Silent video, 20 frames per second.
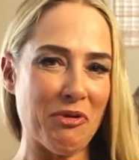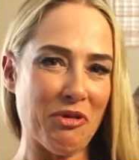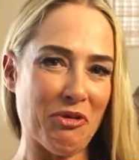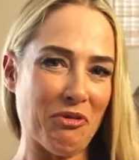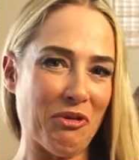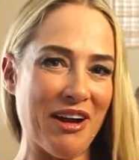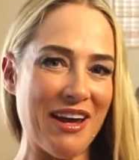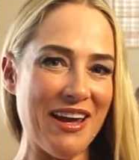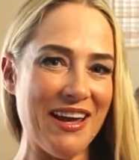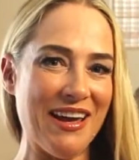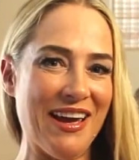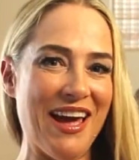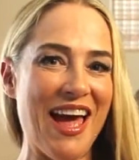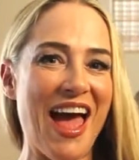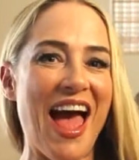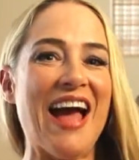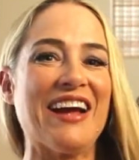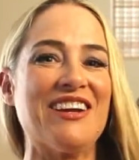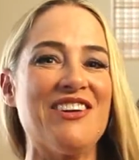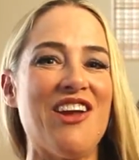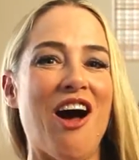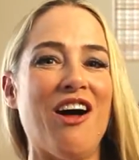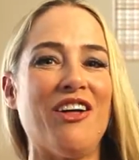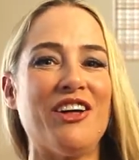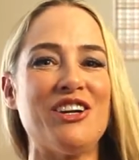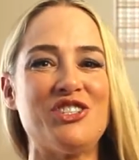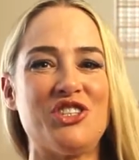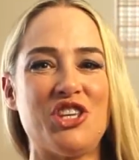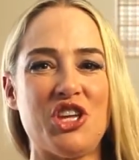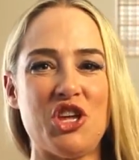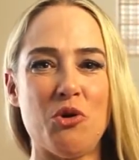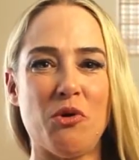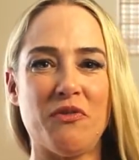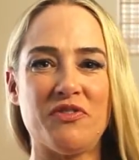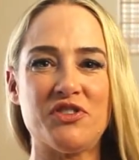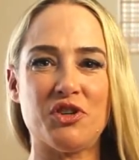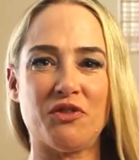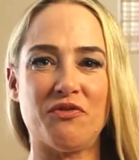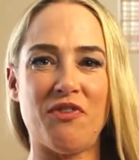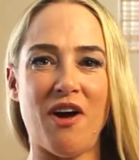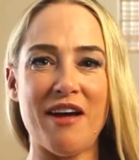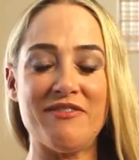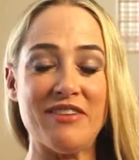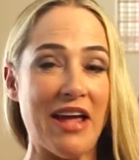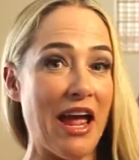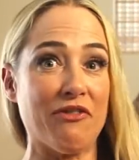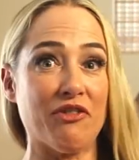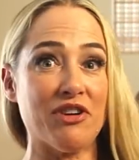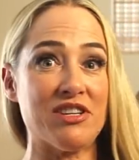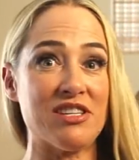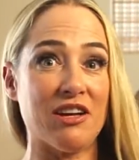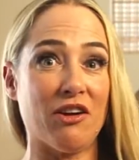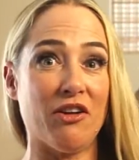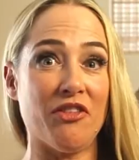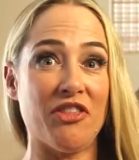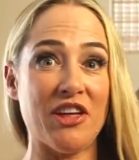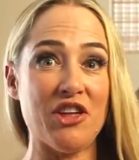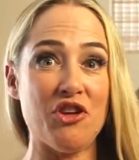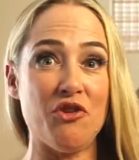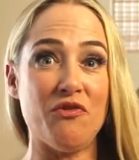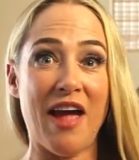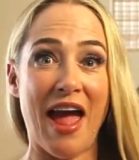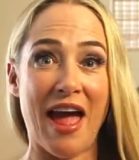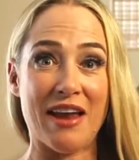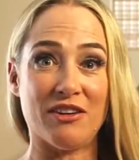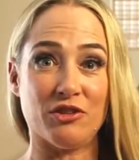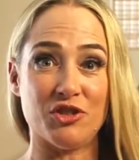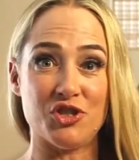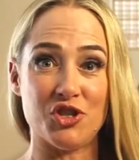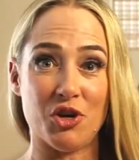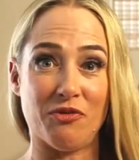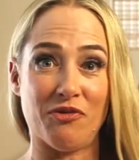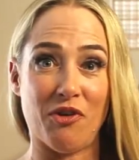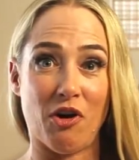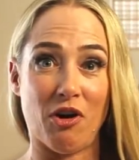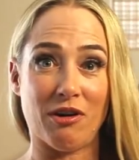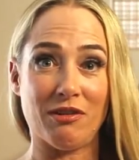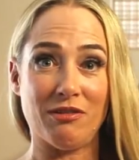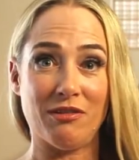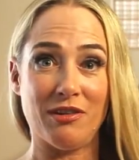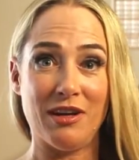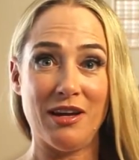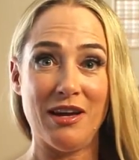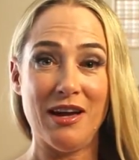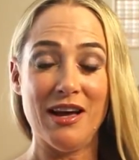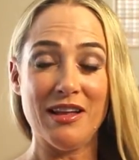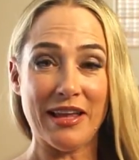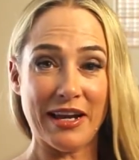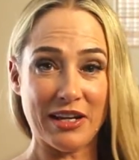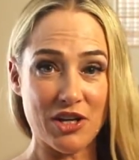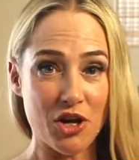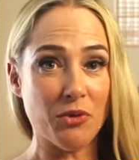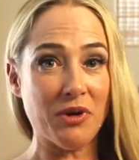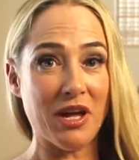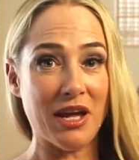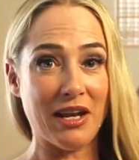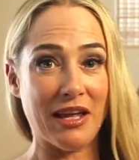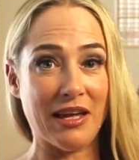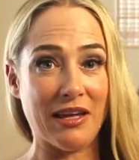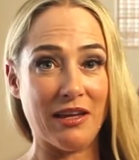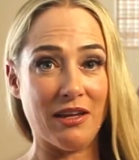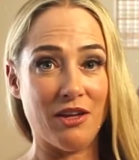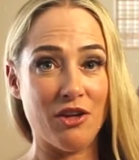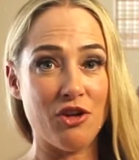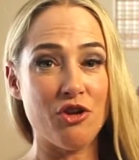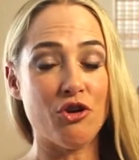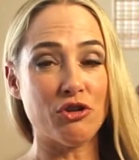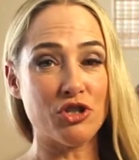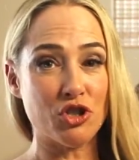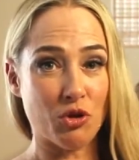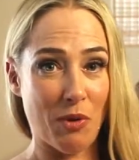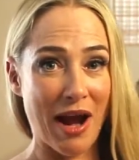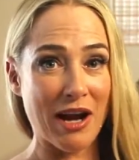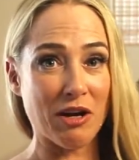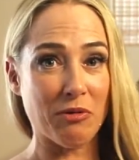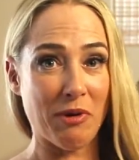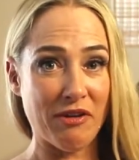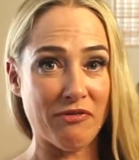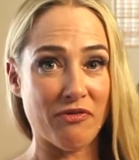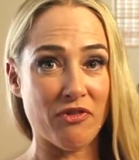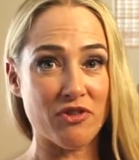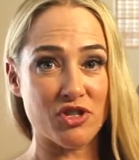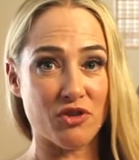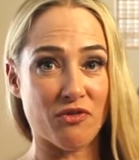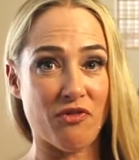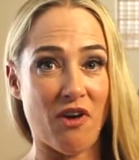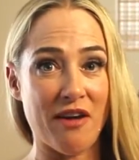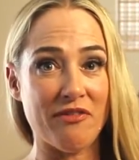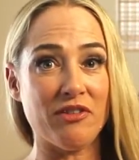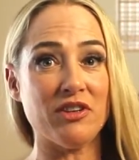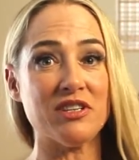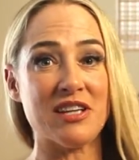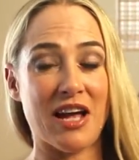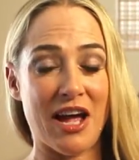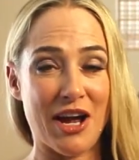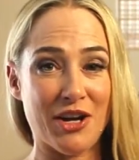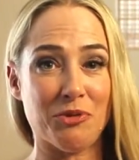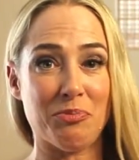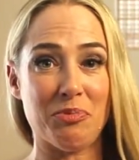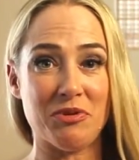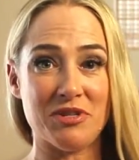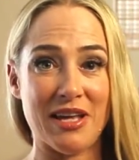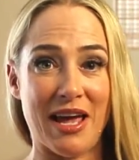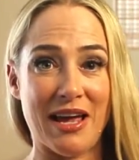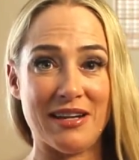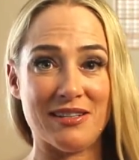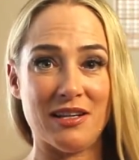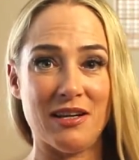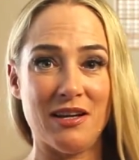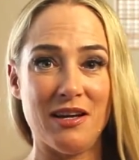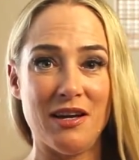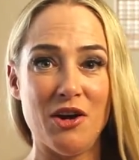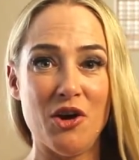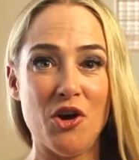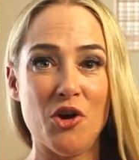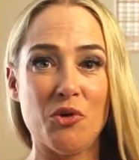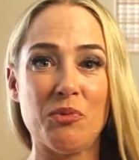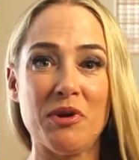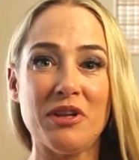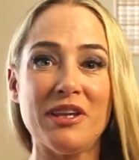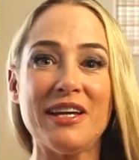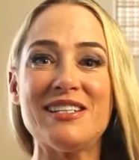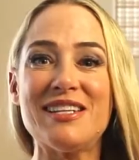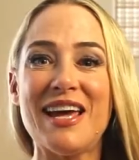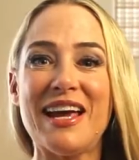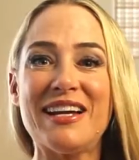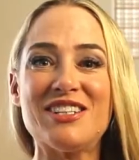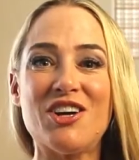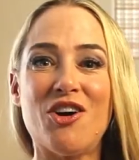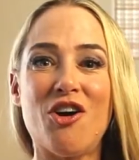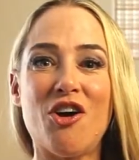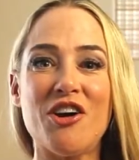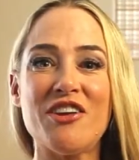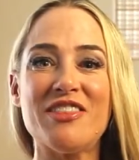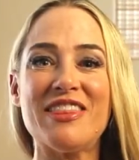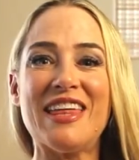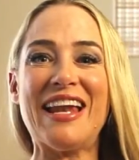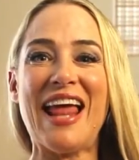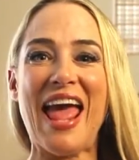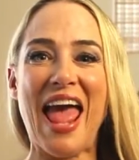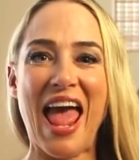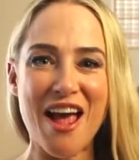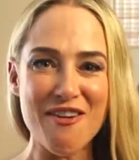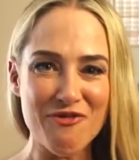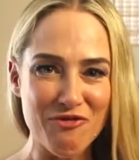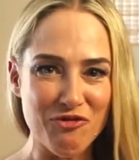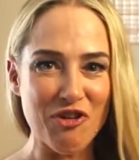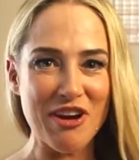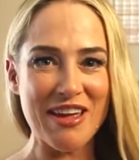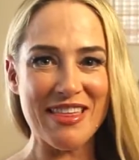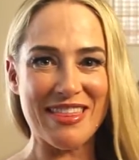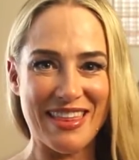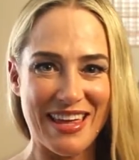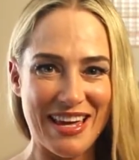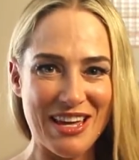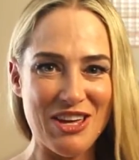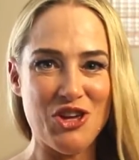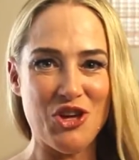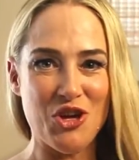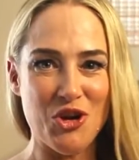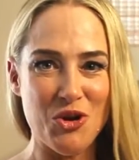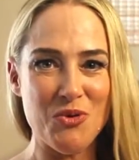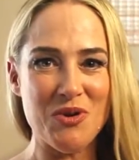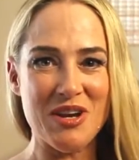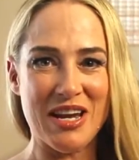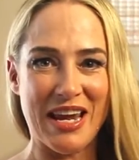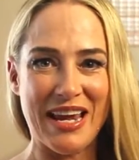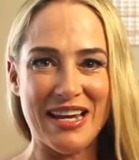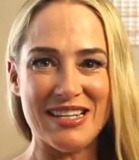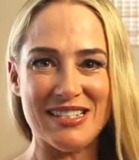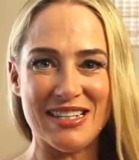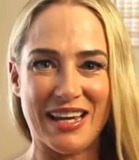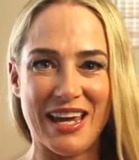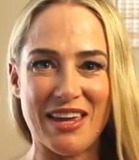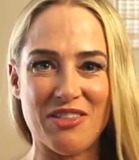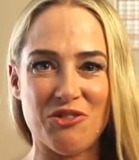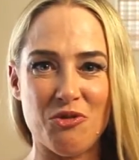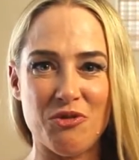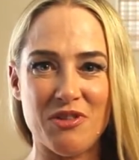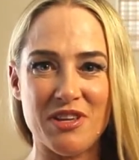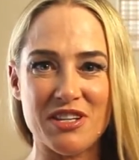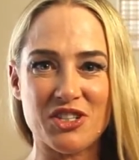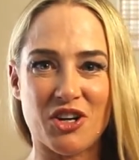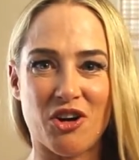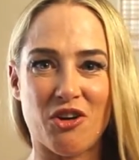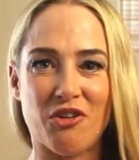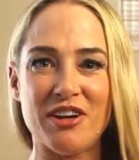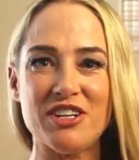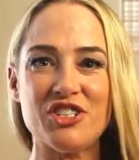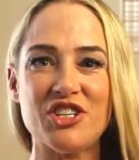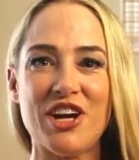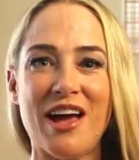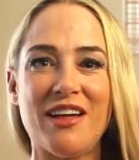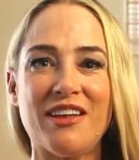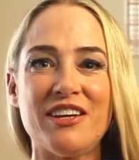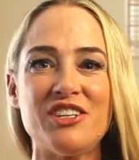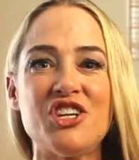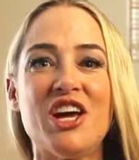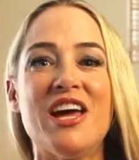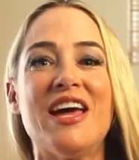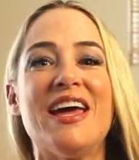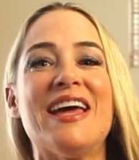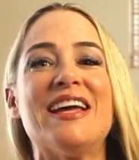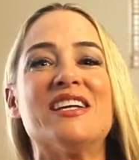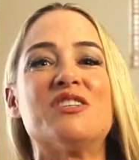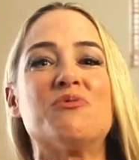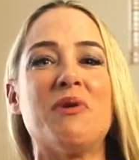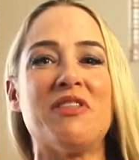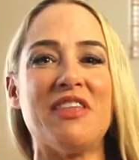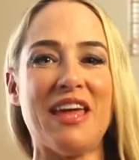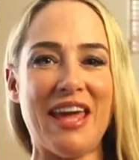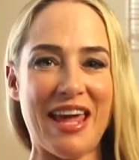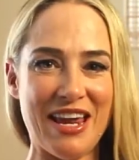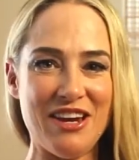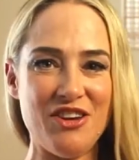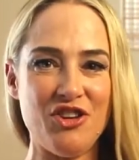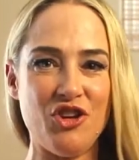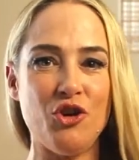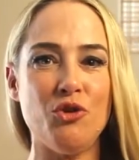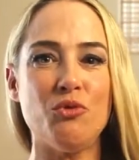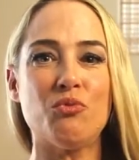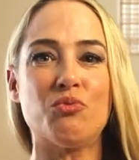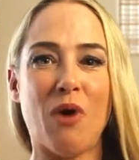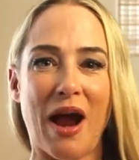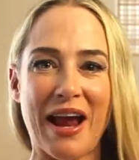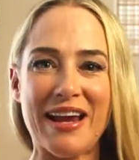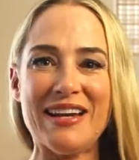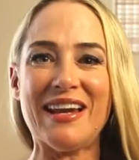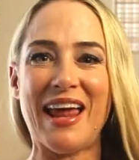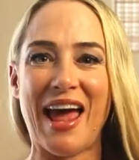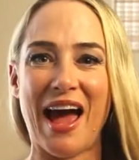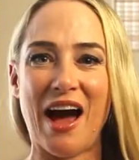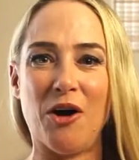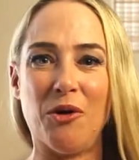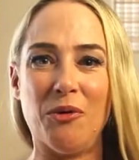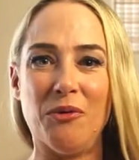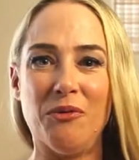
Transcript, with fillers: three, acknowledge that you have survived every single thing you've handled so far. Like, no kidding, your track rate for survival is 100%. Really take to heart that everything you need to get through this current challenge is within you right now.